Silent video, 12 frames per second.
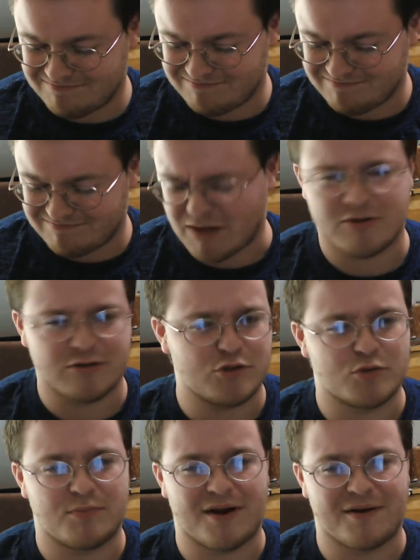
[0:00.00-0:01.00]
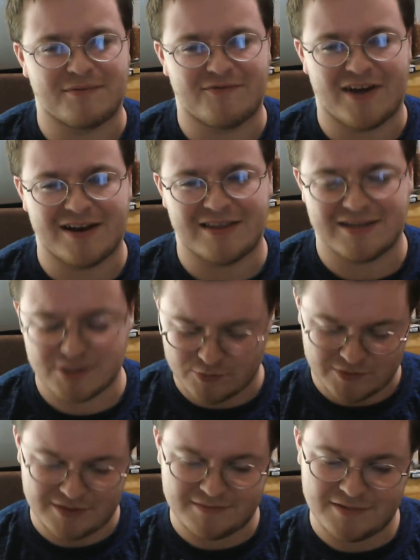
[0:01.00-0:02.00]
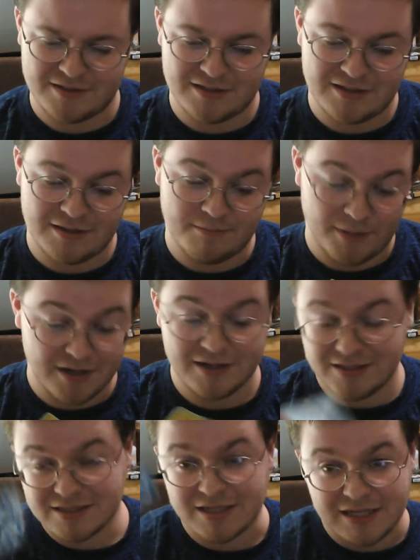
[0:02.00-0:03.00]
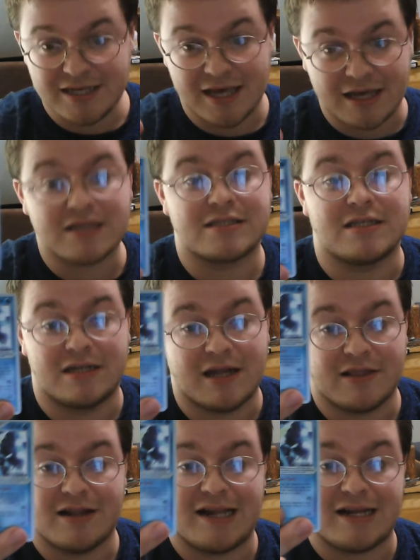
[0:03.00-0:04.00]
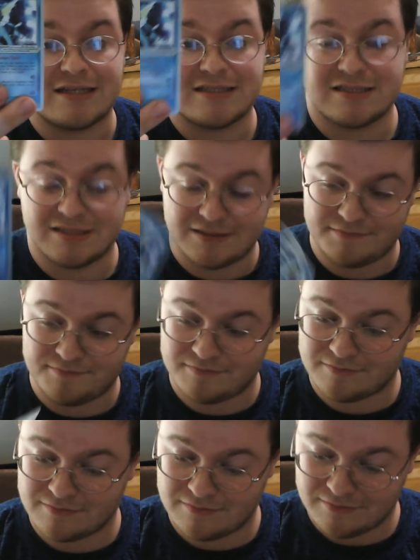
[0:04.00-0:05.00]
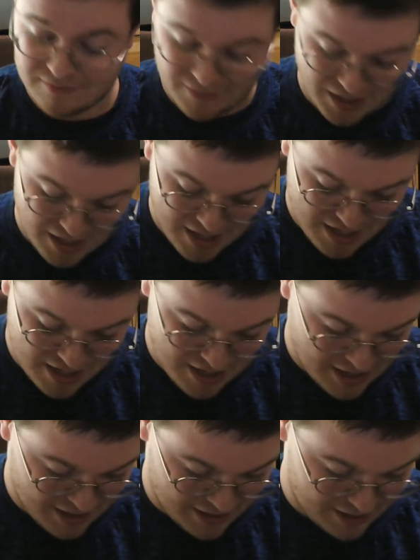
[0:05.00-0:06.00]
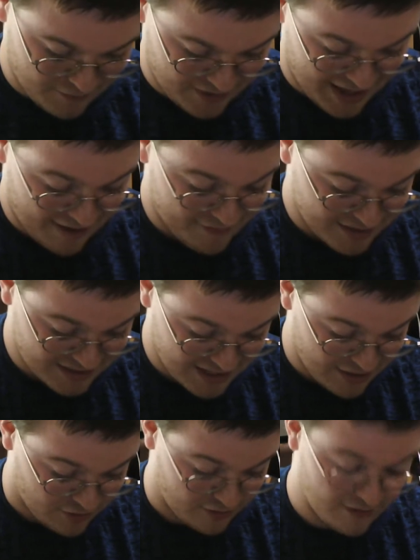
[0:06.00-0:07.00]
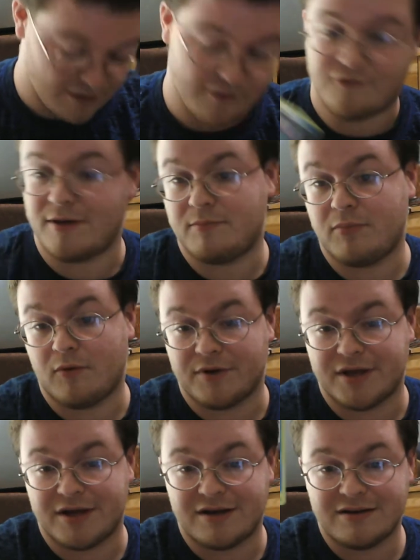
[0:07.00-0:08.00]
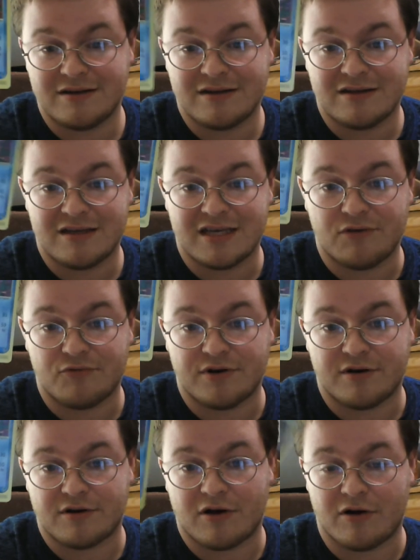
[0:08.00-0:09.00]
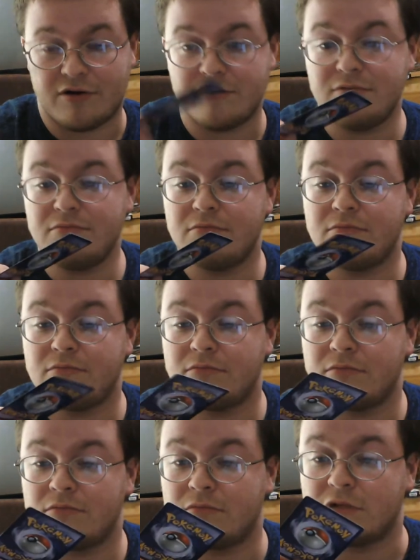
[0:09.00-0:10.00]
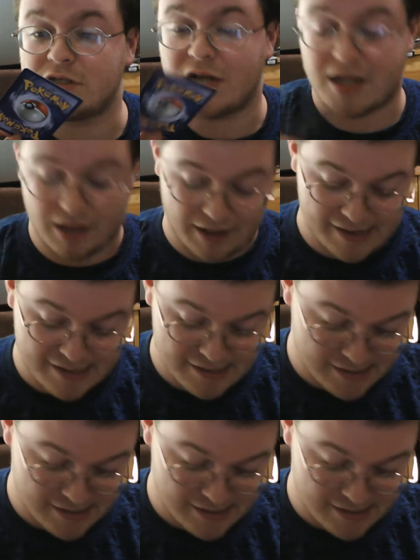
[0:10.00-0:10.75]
not really too proud of finding this one, but it is an EX nonetheless. And then we have a standard Vaporeon e-reader card, which I like.